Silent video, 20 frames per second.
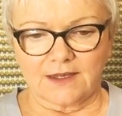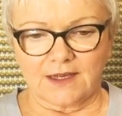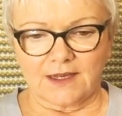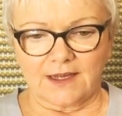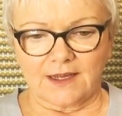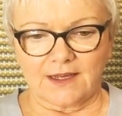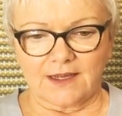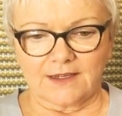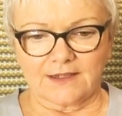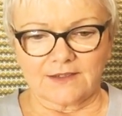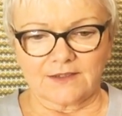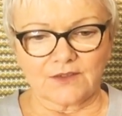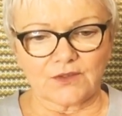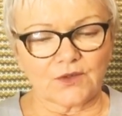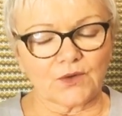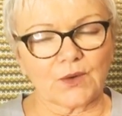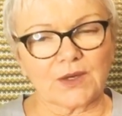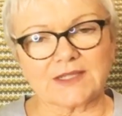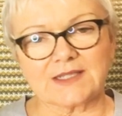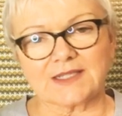And
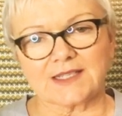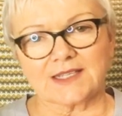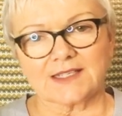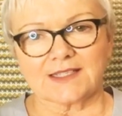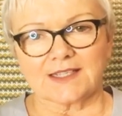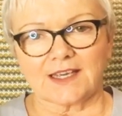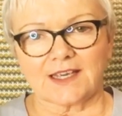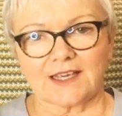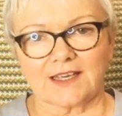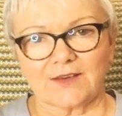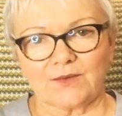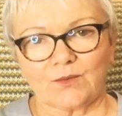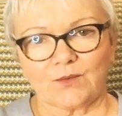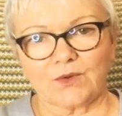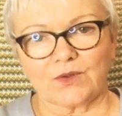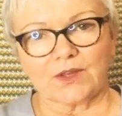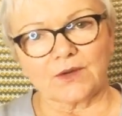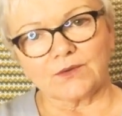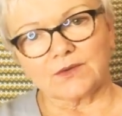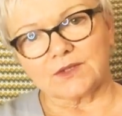as they say,
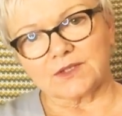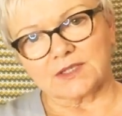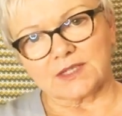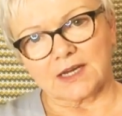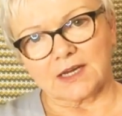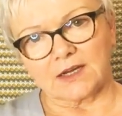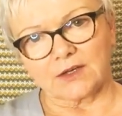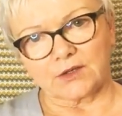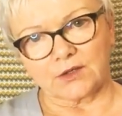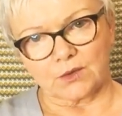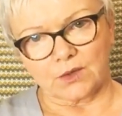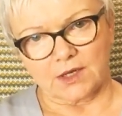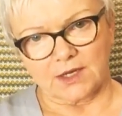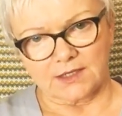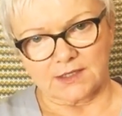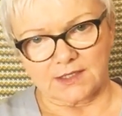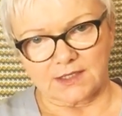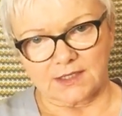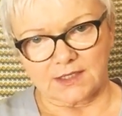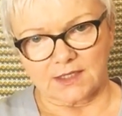without the dark you
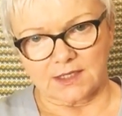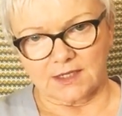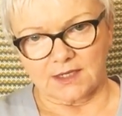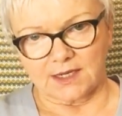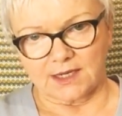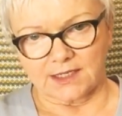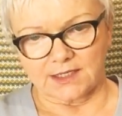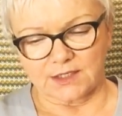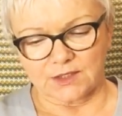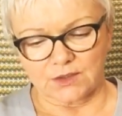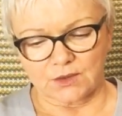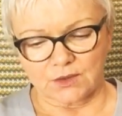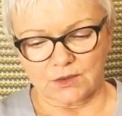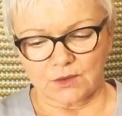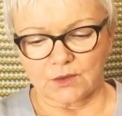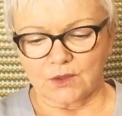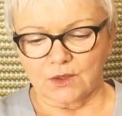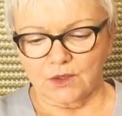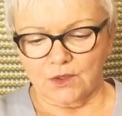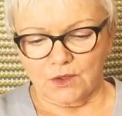can't see the light. So
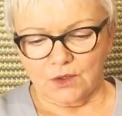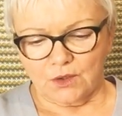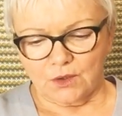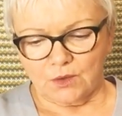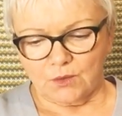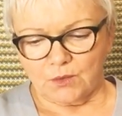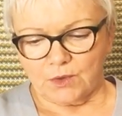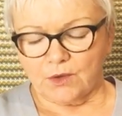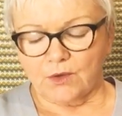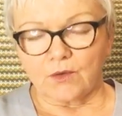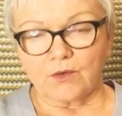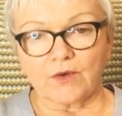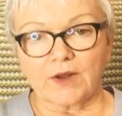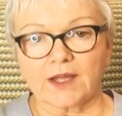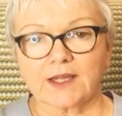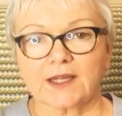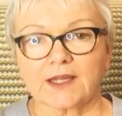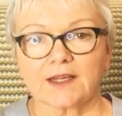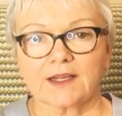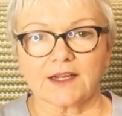we all
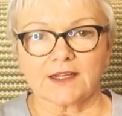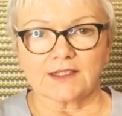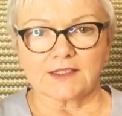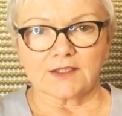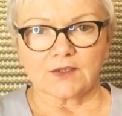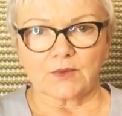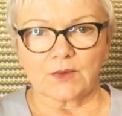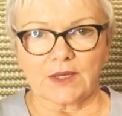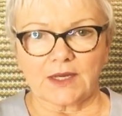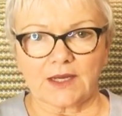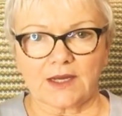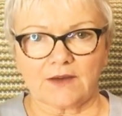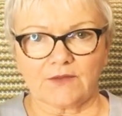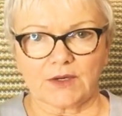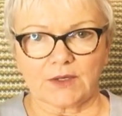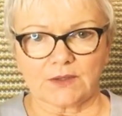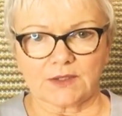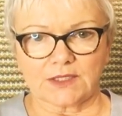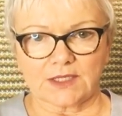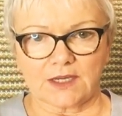recognize that we have
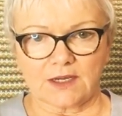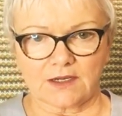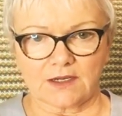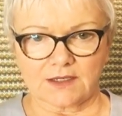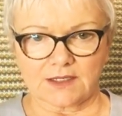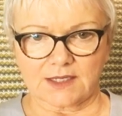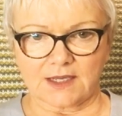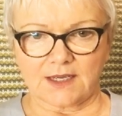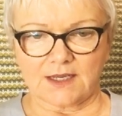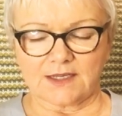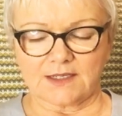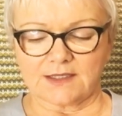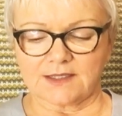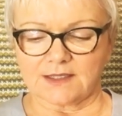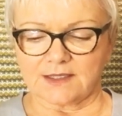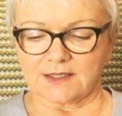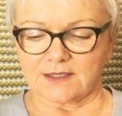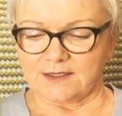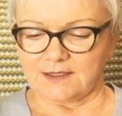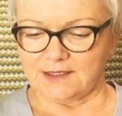our dark sides,
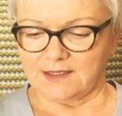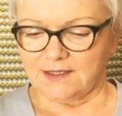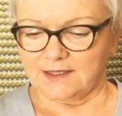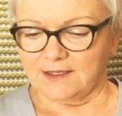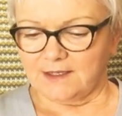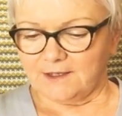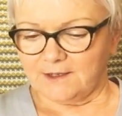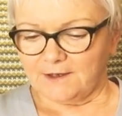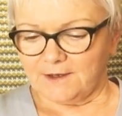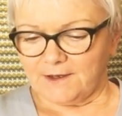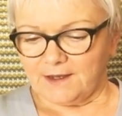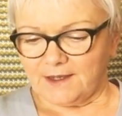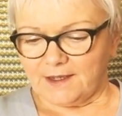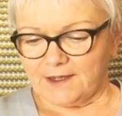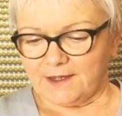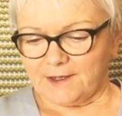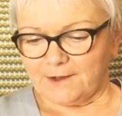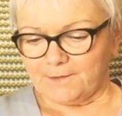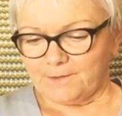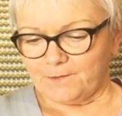and
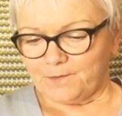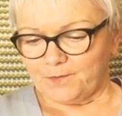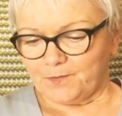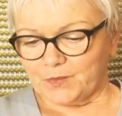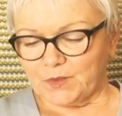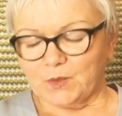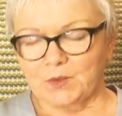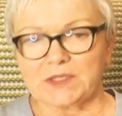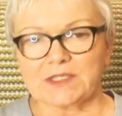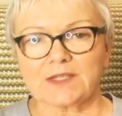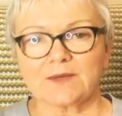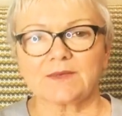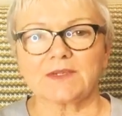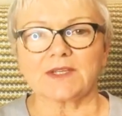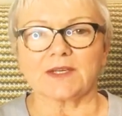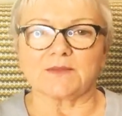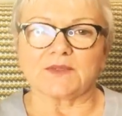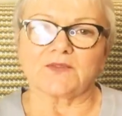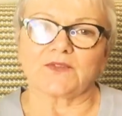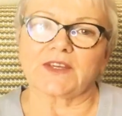we
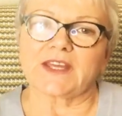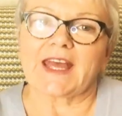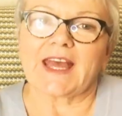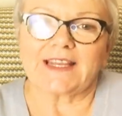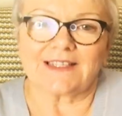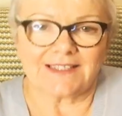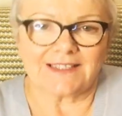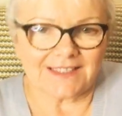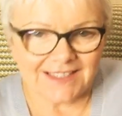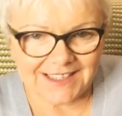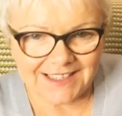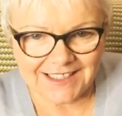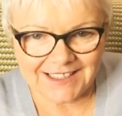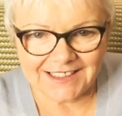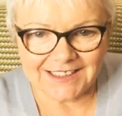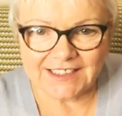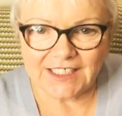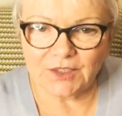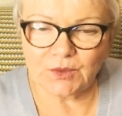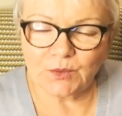sometimes forget
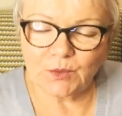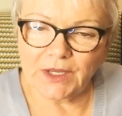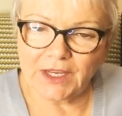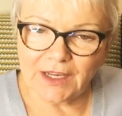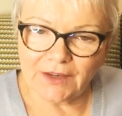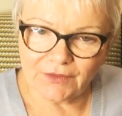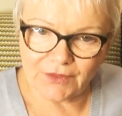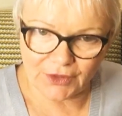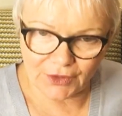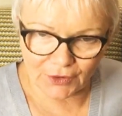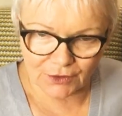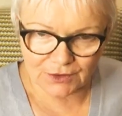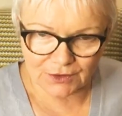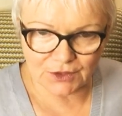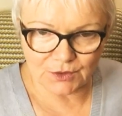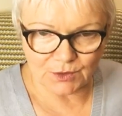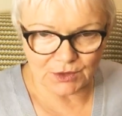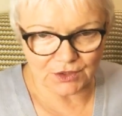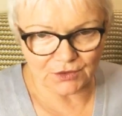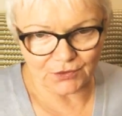that we have the on
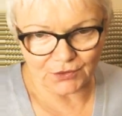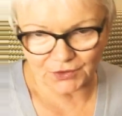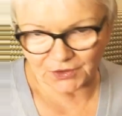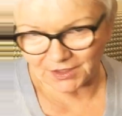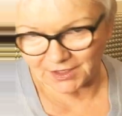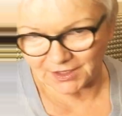switch for the